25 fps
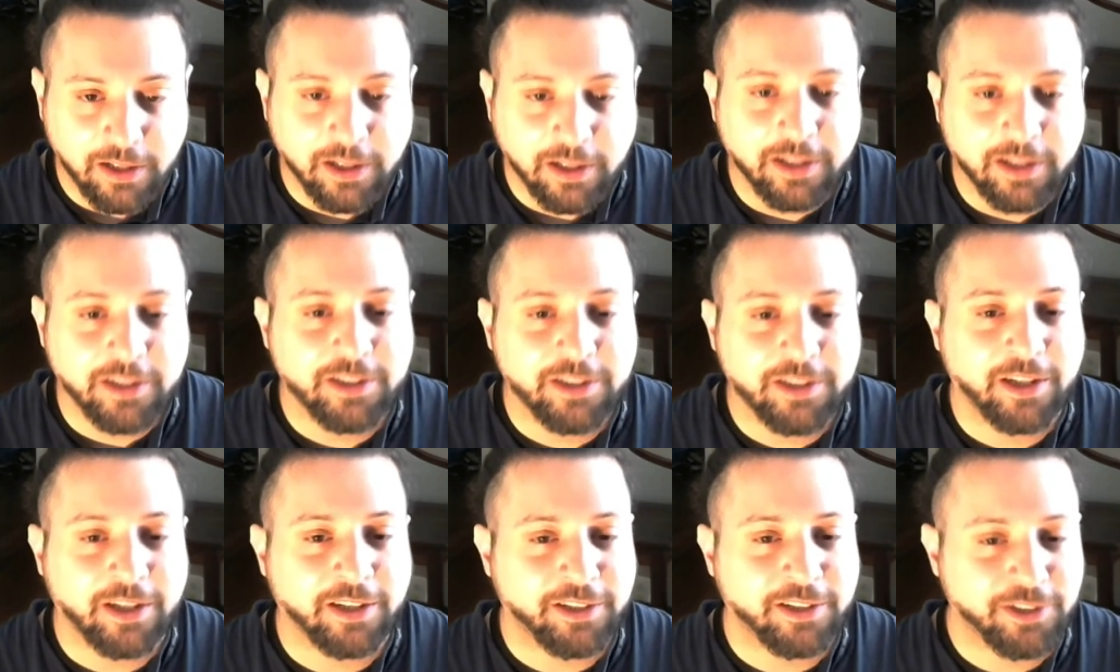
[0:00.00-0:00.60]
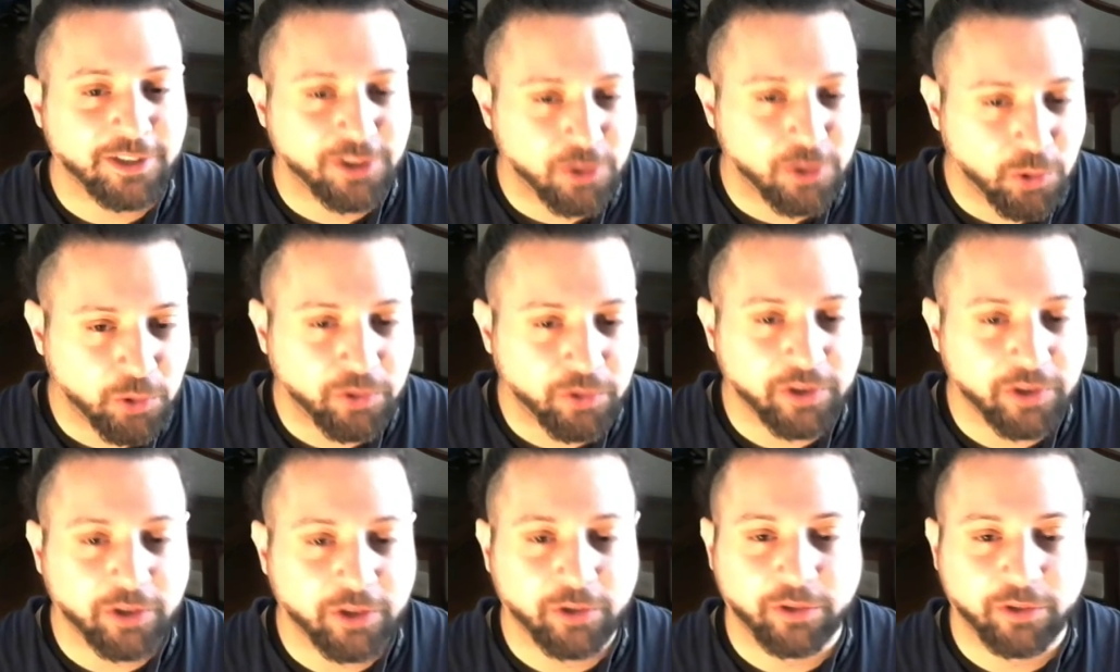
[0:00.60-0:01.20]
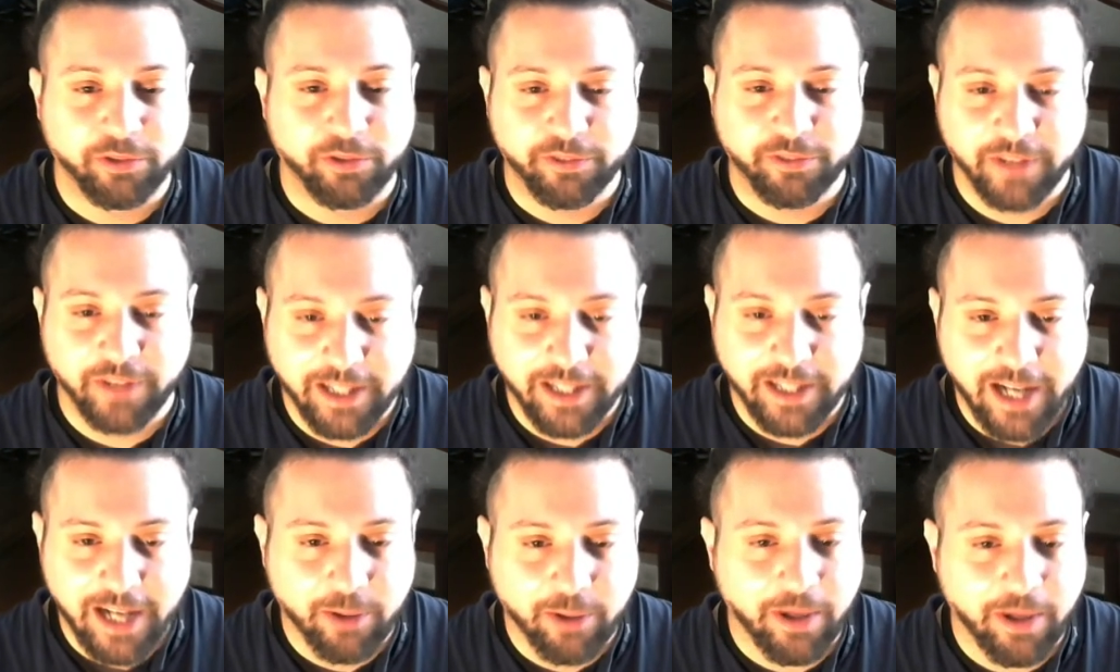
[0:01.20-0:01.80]
he's got this cool little
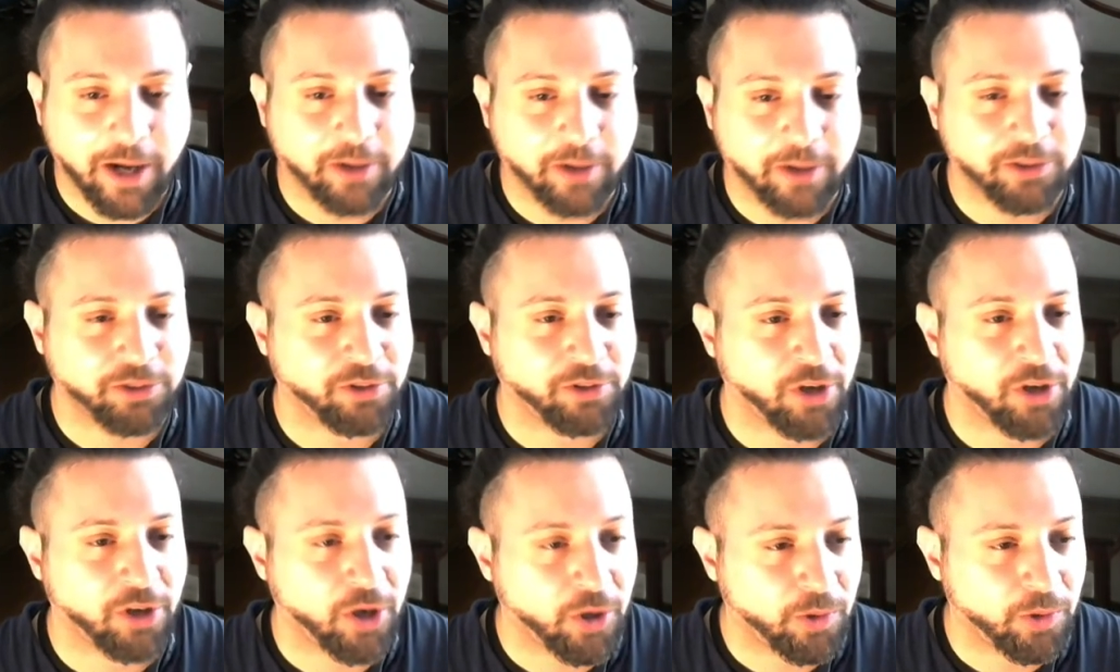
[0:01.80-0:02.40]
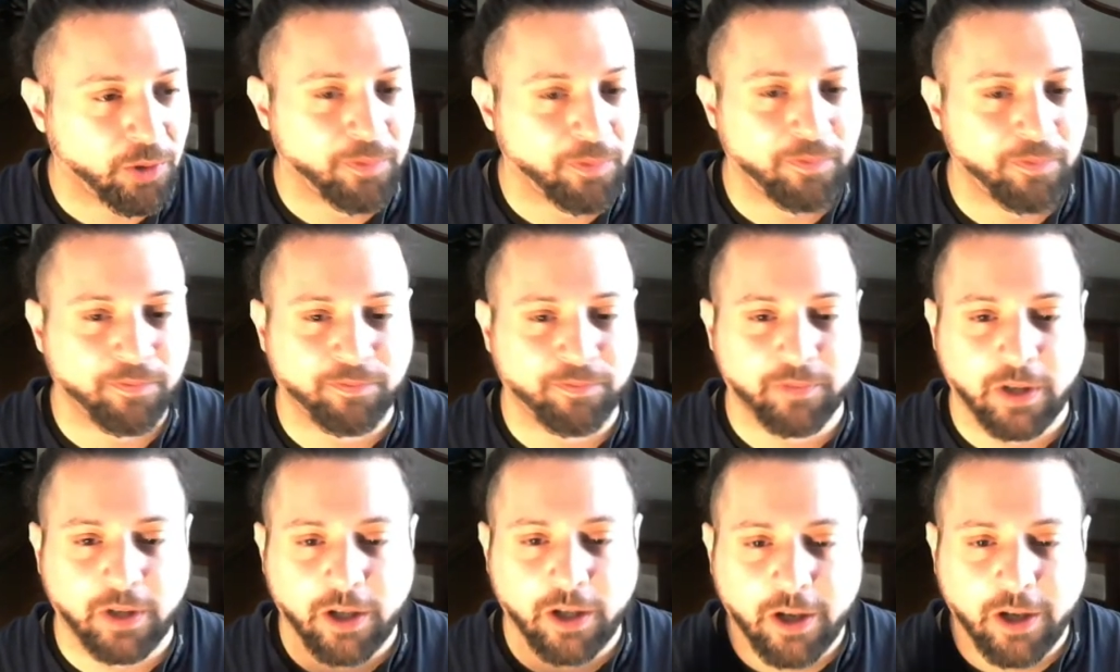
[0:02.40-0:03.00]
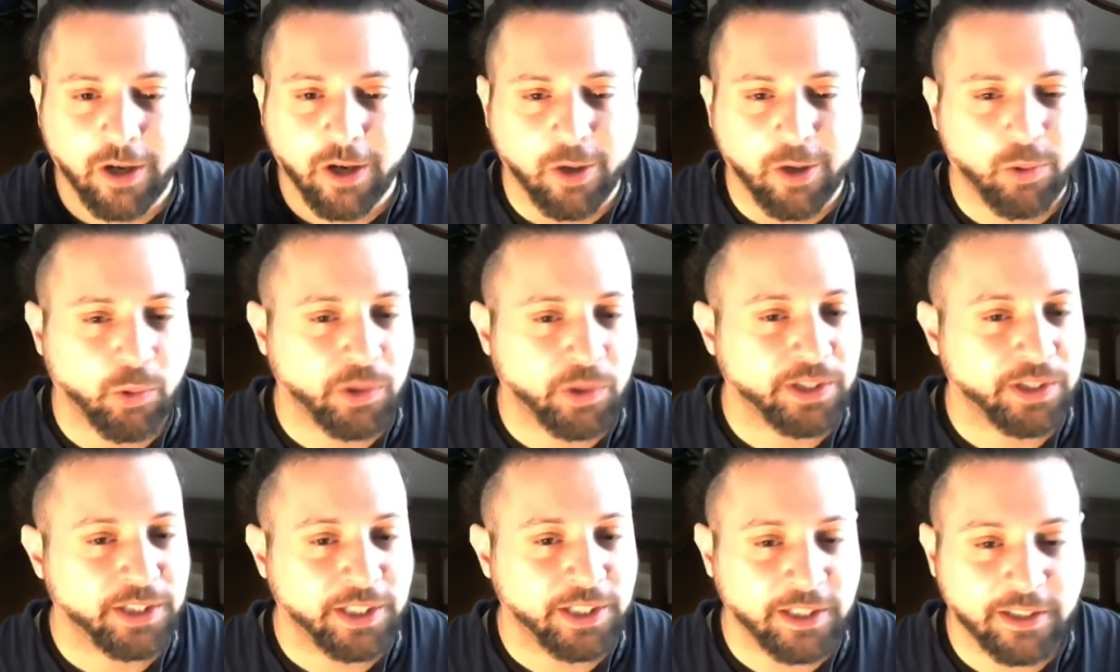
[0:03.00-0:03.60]
fade-out outro where
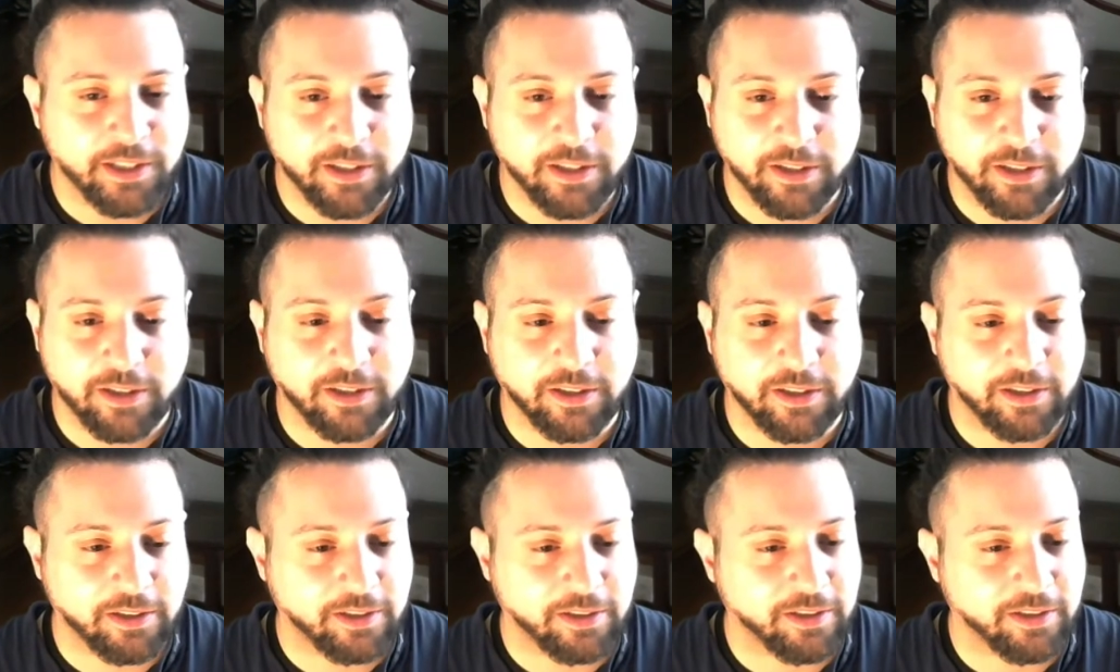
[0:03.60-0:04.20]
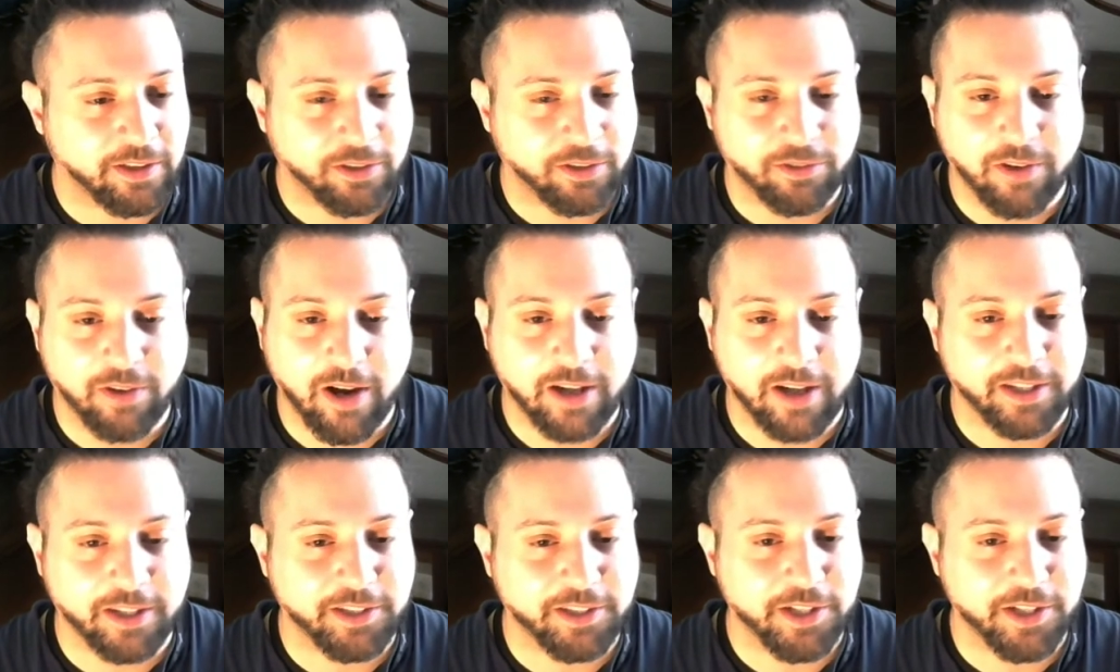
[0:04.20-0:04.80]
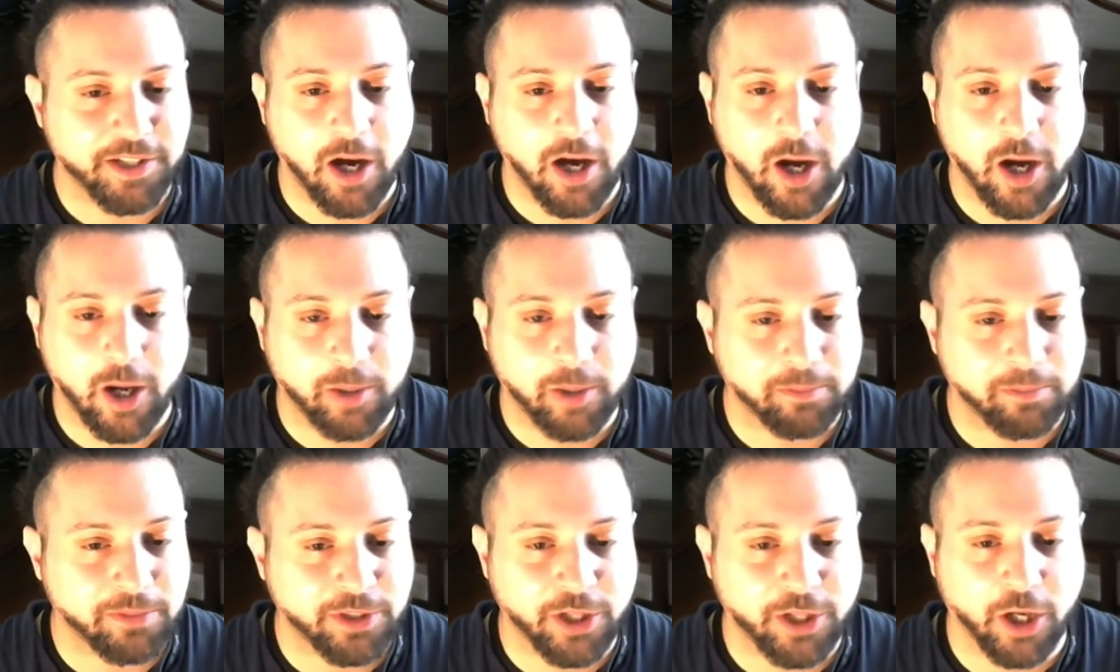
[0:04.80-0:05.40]
he's hitting a lot of
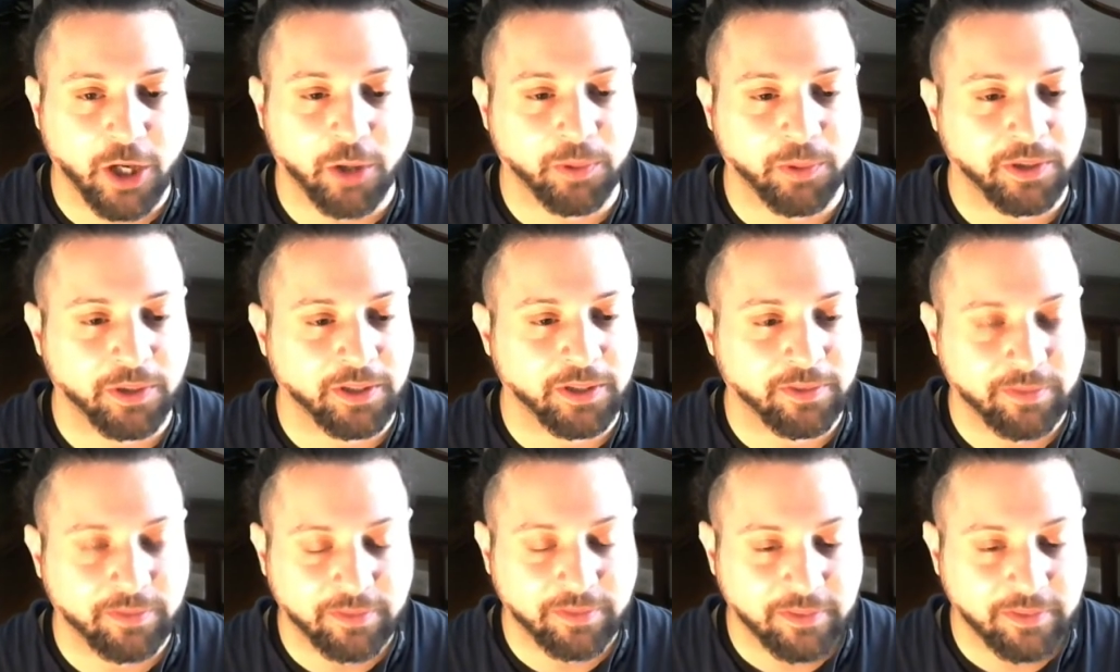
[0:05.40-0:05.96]
toms going,